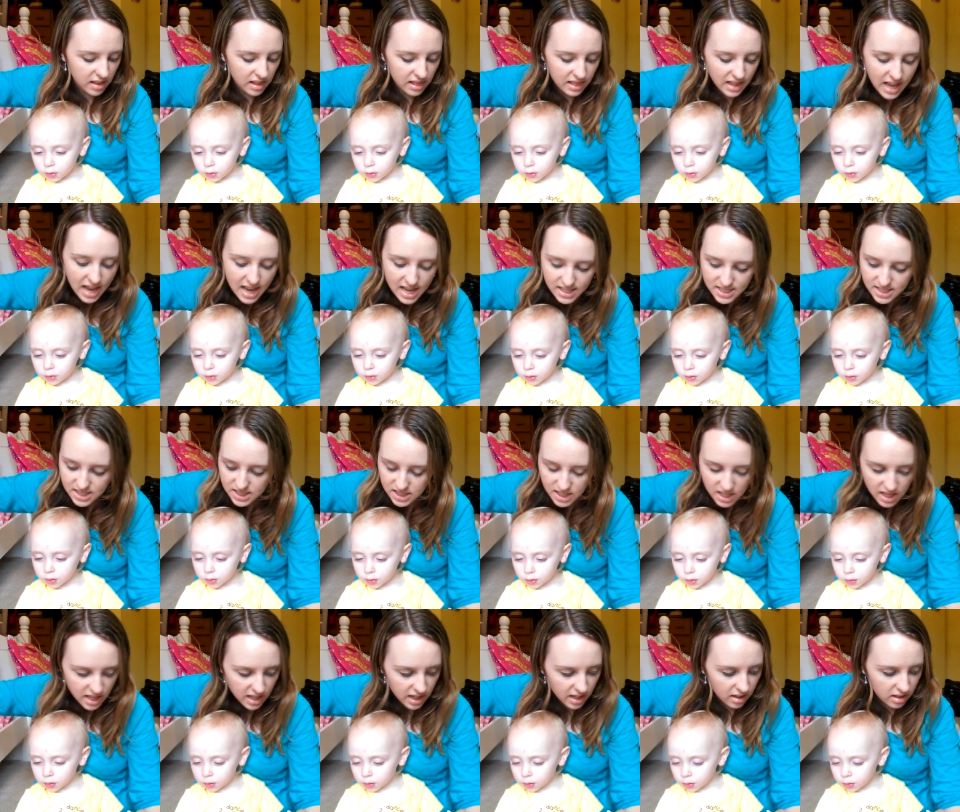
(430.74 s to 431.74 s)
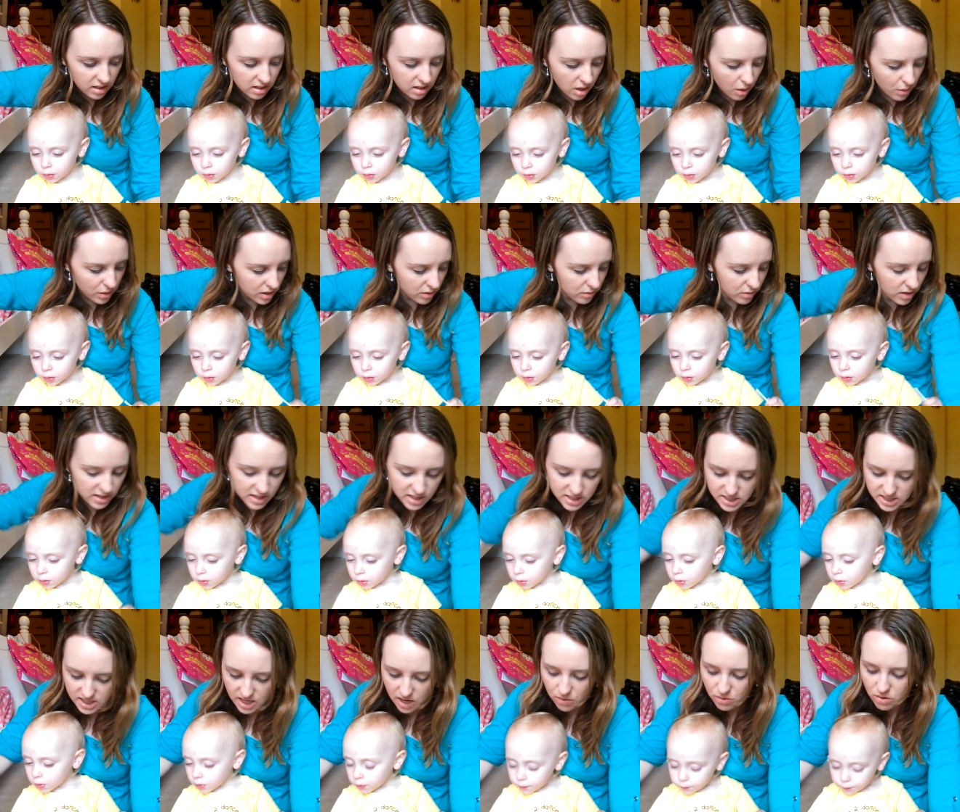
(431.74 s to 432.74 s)
Speaker 1: the last thing, oh, I didn't write
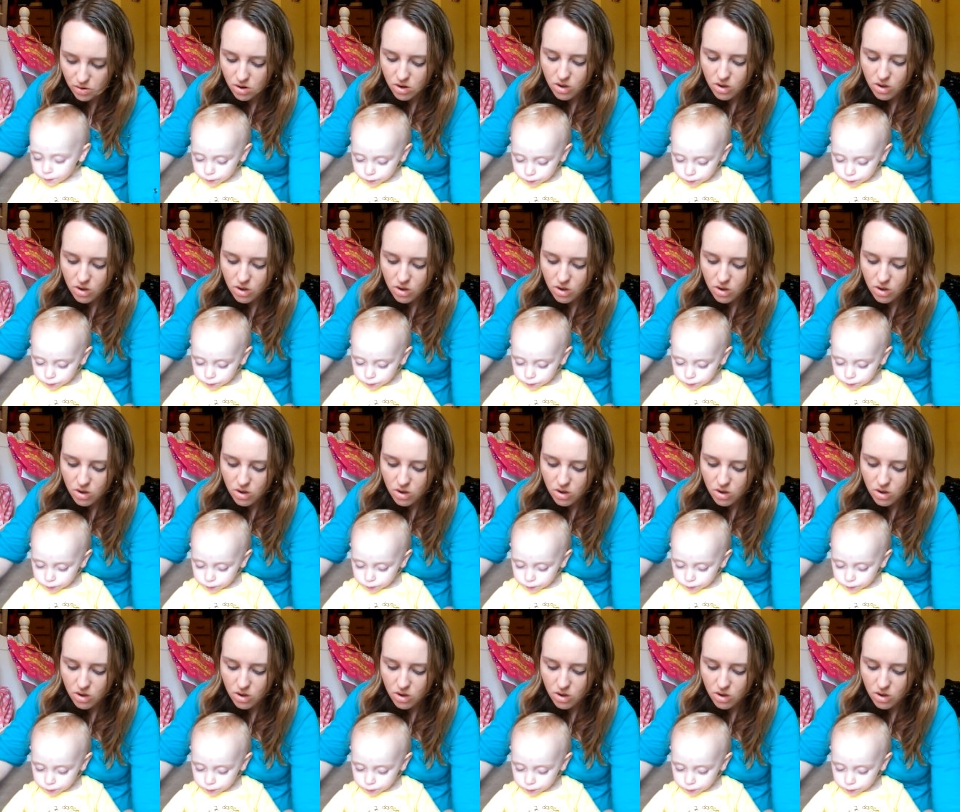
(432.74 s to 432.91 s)
this down.